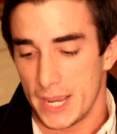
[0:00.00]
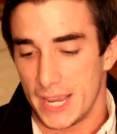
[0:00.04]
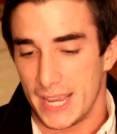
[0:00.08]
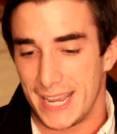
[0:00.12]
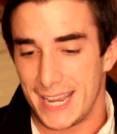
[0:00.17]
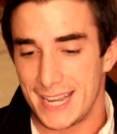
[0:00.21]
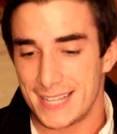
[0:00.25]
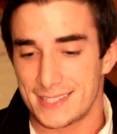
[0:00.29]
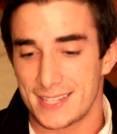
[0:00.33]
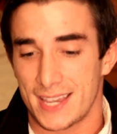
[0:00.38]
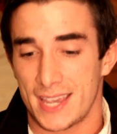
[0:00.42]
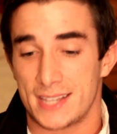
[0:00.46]

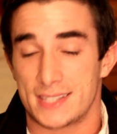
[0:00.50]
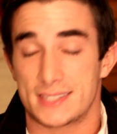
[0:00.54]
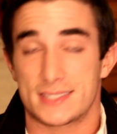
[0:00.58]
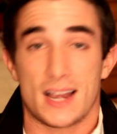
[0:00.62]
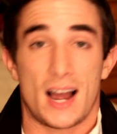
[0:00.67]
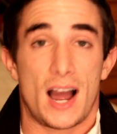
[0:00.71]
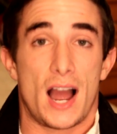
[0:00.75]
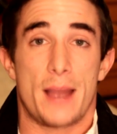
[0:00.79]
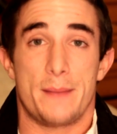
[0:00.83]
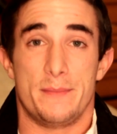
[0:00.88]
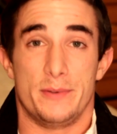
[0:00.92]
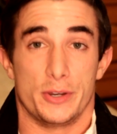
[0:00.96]
It takes
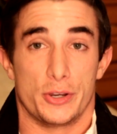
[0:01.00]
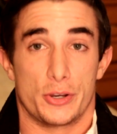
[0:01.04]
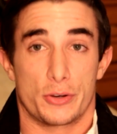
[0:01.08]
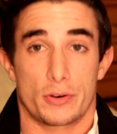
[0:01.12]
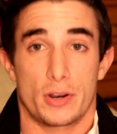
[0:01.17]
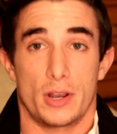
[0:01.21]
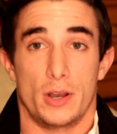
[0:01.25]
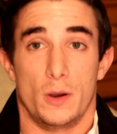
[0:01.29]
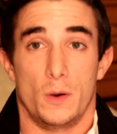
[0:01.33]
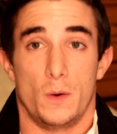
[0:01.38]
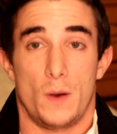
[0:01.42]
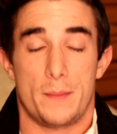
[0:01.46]
time to
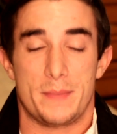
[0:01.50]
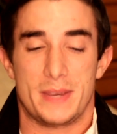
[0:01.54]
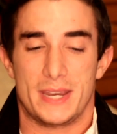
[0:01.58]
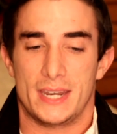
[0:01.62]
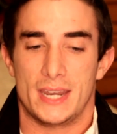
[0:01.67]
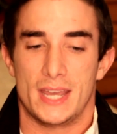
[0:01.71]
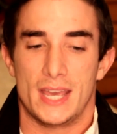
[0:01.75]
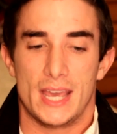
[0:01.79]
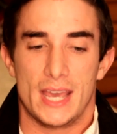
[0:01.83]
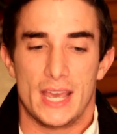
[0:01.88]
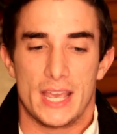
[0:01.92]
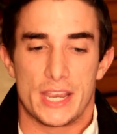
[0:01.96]
grow. I
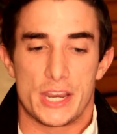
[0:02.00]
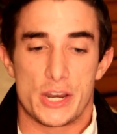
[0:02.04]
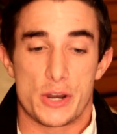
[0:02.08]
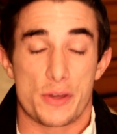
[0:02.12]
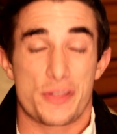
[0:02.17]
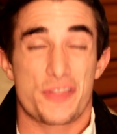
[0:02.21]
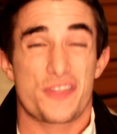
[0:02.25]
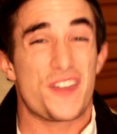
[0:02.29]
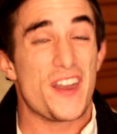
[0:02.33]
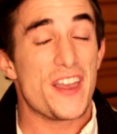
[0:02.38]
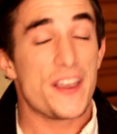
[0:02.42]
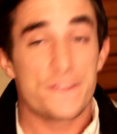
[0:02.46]
mean, you know,
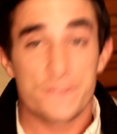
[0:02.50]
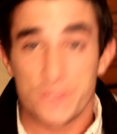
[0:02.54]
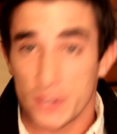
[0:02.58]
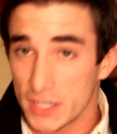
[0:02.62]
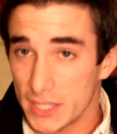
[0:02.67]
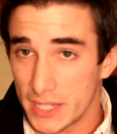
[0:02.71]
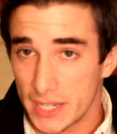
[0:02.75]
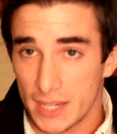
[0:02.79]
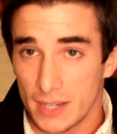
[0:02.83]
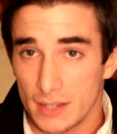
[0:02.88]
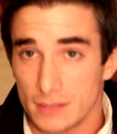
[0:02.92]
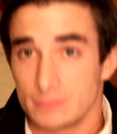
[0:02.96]

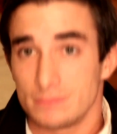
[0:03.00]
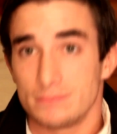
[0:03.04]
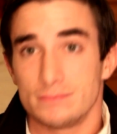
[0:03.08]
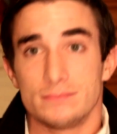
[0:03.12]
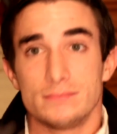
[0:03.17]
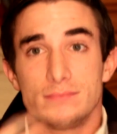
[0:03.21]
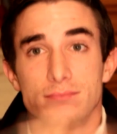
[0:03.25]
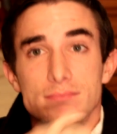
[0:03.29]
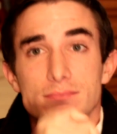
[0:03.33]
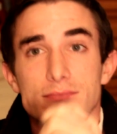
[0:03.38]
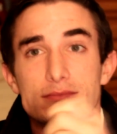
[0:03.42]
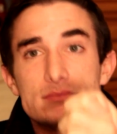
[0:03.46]
thankfully,
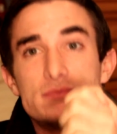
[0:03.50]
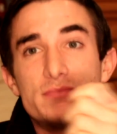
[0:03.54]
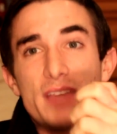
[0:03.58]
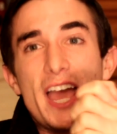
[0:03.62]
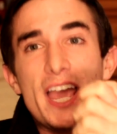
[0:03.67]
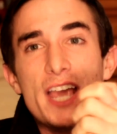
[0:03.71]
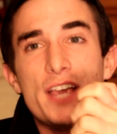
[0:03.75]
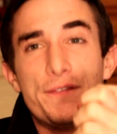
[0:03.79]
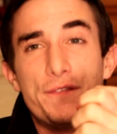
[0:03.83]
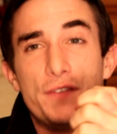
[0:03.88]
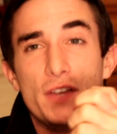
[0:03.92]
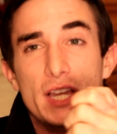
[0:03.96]

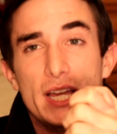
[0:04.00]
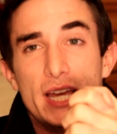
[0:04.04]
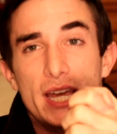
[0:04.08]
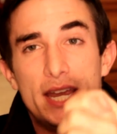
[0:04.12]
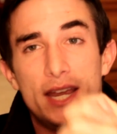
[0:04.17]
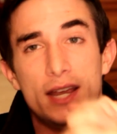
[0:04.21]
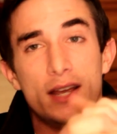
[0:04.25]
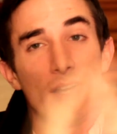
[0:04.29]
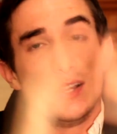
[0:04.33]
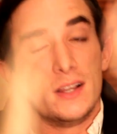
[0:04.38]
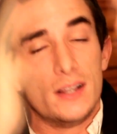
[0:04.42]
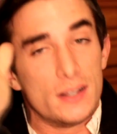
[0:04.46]

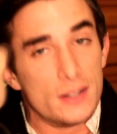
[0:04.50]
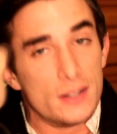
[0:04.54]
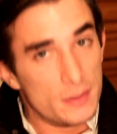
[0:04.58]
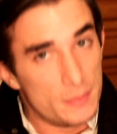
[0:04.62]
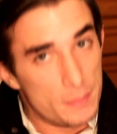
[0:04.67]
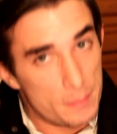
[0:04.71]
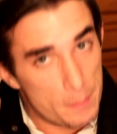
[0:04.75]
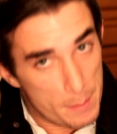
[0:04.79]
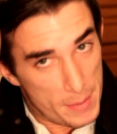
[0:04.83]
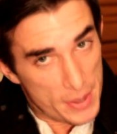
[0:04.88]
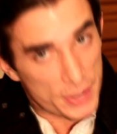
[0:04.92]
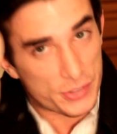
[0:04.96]
thankfully,
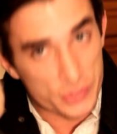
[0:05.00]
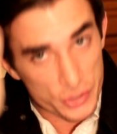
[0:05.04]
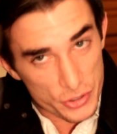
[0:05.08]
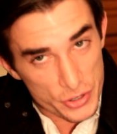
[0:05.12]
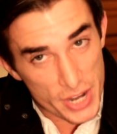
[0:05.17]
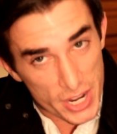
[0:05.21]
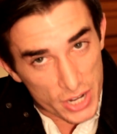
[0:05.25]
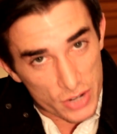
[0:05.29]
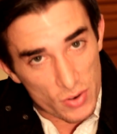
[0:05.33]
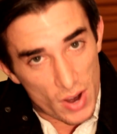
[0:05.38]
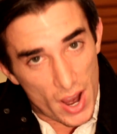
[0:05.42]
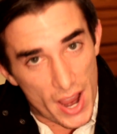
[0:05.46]
Mister
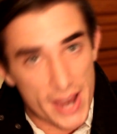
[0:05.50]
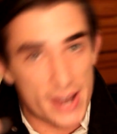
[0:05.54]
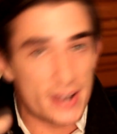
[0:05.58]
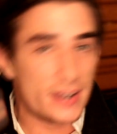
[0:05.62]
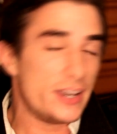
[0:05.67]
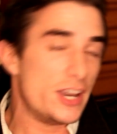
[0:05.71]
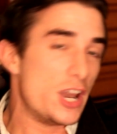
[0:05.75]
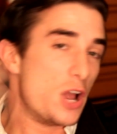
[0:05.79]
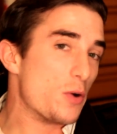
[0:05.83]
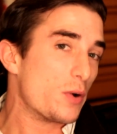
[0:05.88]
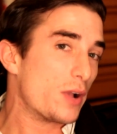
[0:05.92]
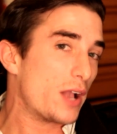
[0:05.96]
Nick Wright,
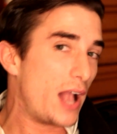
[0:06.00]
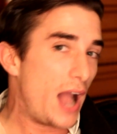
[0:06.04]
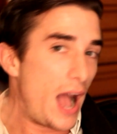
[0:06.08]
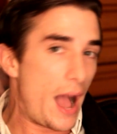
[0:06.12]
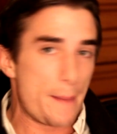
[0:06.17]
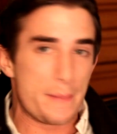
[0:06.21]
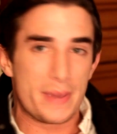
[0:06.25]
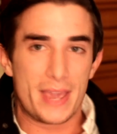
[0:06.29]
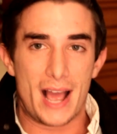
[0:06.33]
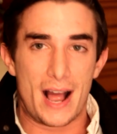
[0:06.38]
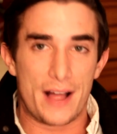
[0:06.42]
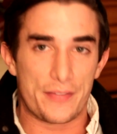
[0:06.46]
you know,
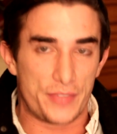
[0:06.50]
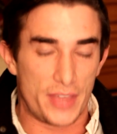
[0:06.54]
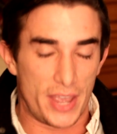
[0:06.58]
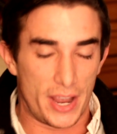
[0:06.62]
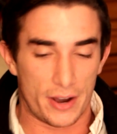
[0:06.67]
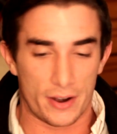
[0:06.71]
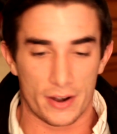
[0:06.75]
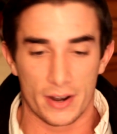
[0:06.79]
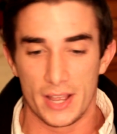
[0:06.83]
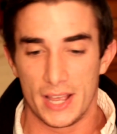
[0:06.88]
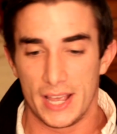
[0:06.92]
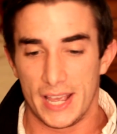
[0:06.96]
got me out
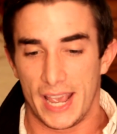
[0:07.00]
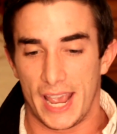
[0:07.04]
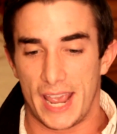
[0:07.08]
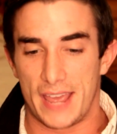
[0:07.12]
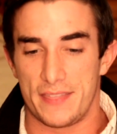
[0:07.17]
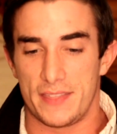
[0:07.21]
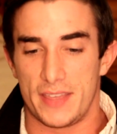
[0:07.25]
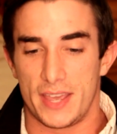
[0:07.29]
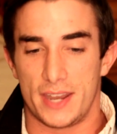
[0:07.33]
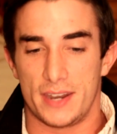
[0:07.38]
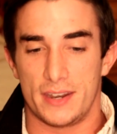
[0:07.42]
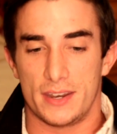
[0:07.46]
there,
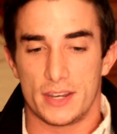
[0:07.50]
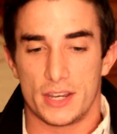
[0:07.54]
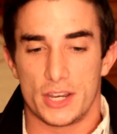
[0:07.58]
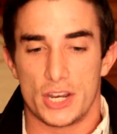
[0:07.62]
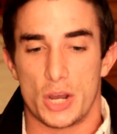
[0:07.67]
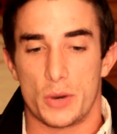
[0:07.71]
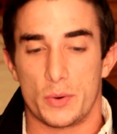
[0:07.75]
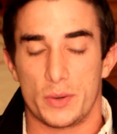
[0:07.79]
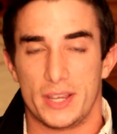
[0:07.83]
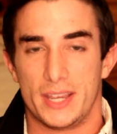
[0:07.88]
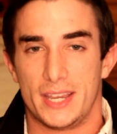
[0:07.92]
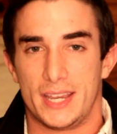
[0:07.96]
and then, you
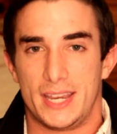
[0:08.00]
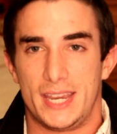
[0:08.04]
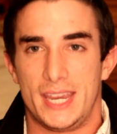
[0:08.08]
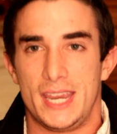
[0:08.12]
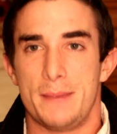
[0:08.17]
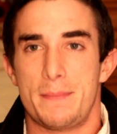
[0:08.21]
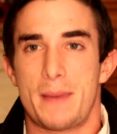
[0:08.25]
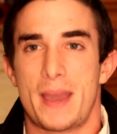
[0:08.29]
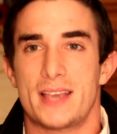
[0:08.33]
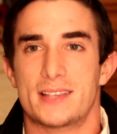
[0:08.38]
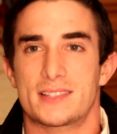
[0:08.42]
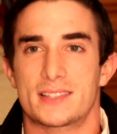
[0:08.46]
know, he
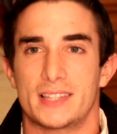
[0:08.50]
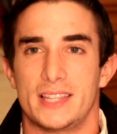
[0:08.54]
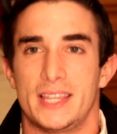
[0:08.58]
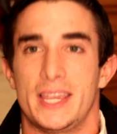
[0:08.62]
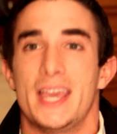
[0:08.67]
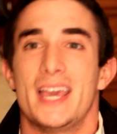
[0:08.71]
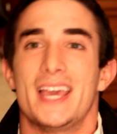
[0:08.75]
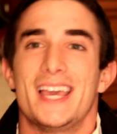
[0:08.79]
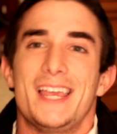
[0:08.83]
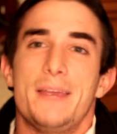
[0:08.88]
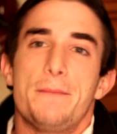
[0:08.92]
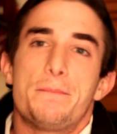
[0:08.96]
basically,
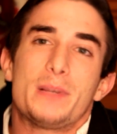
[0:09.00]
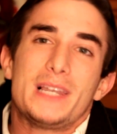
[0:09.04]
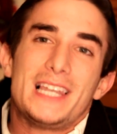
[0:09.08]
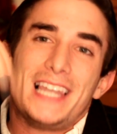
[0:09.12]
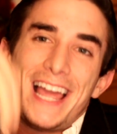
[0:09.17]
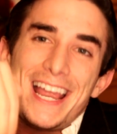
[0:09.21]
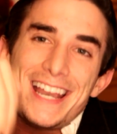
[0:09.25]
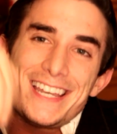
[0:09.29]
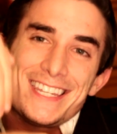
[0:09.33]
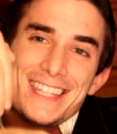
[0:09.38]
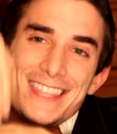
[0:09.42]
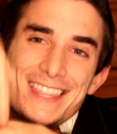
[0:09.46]
he
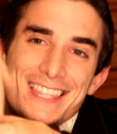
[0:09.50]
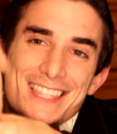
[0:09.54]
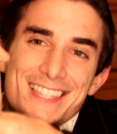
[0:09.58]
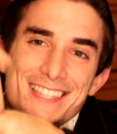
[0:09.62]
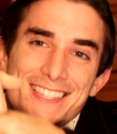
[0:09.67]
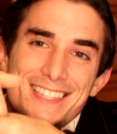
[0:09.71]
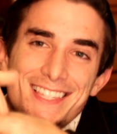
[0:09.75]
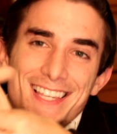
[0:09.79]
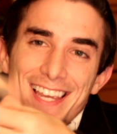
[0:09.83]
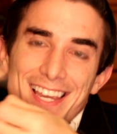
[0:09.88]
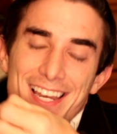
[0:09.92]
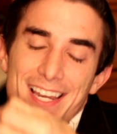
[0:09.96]
planted the
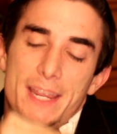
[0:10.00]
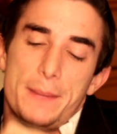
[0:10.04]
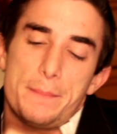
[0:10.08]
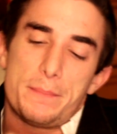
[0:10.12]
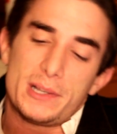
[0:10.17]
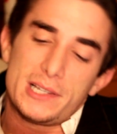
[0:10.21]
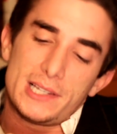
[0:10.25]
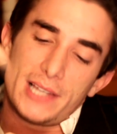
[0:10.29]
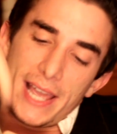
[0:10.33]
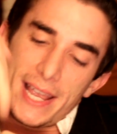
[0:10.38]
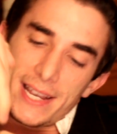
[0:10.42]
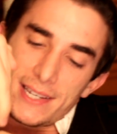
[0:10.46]
seed. He
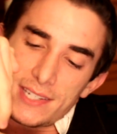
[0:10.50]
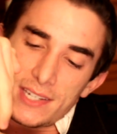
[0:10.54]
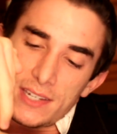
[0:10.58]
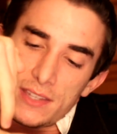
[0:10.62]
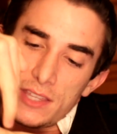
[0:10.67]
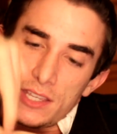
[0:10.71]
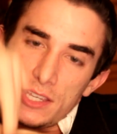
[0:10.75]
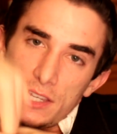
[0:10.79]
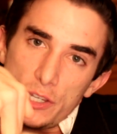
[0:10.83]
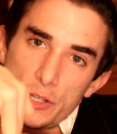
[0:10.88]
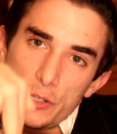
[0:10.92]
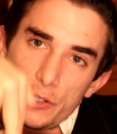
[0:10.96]
planted
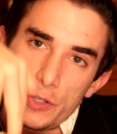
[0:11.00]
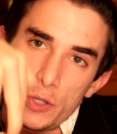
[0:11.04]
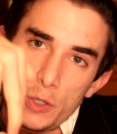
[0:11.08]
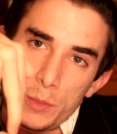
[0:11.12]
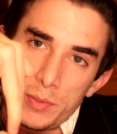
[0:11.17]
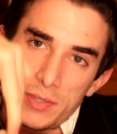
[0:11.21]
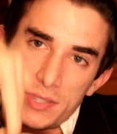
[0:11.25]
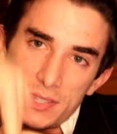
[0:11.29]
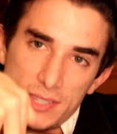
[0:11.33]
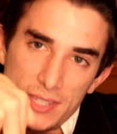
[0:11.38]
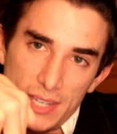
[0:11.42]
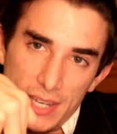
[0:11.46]
the YouTube
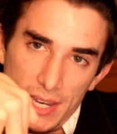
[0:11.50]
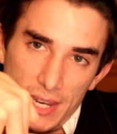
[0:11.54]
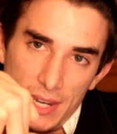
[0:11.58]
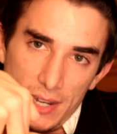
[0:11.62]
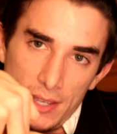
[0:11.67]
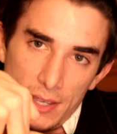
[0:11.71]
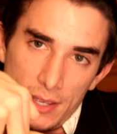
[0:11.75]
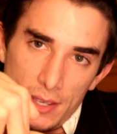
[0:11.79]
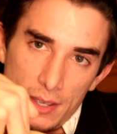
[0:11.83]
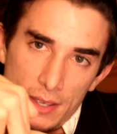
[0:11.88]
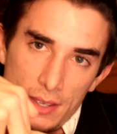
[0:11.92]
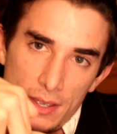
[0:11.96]

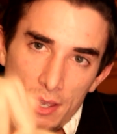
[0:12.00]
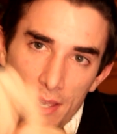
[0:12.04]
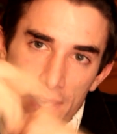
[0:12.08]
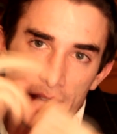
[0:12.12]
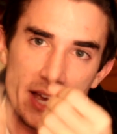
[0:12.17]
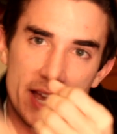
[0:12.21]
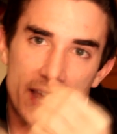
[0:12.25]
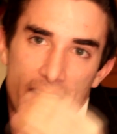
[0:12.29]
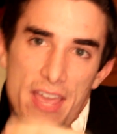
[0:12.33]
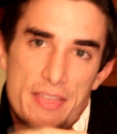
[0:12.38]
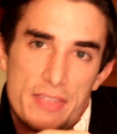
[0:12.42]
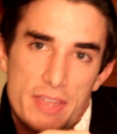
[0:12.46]
seed,
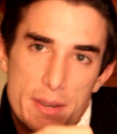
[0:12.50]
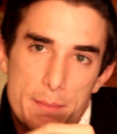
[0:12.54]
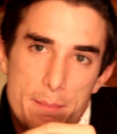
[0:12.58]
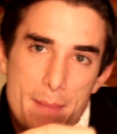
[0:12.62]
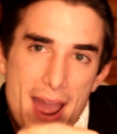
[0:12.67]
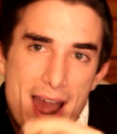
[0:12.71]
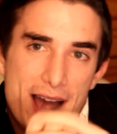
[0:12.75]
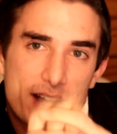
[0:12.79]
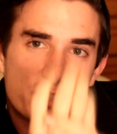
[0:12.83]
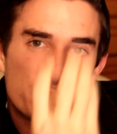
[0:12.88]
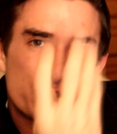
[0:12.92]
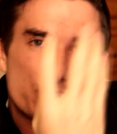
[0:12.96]
and then
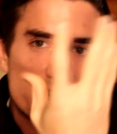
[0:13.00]
Maxx